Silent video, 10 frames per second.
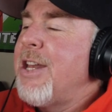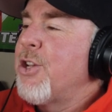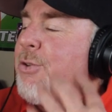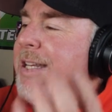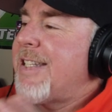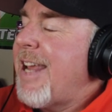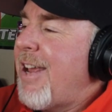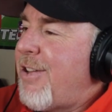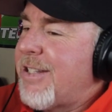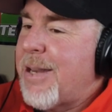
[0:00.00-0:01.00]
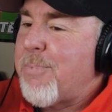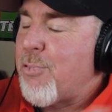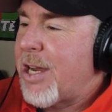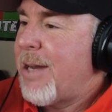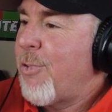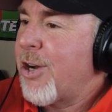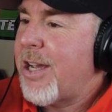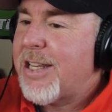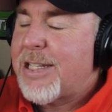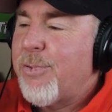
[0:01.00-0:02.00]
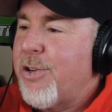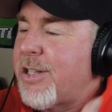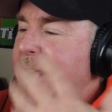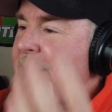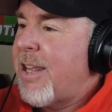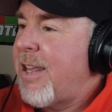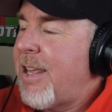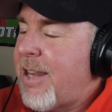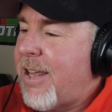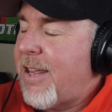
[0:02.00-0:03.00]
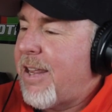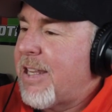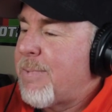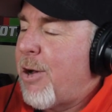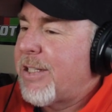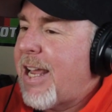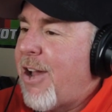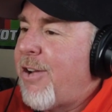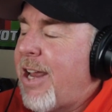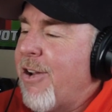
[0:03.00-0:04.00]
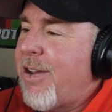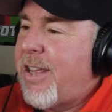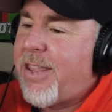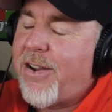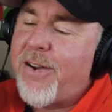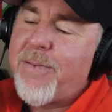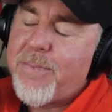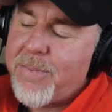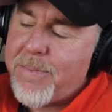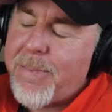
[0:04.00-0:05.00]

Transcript: increase sales and bring in more customers in a small town area there?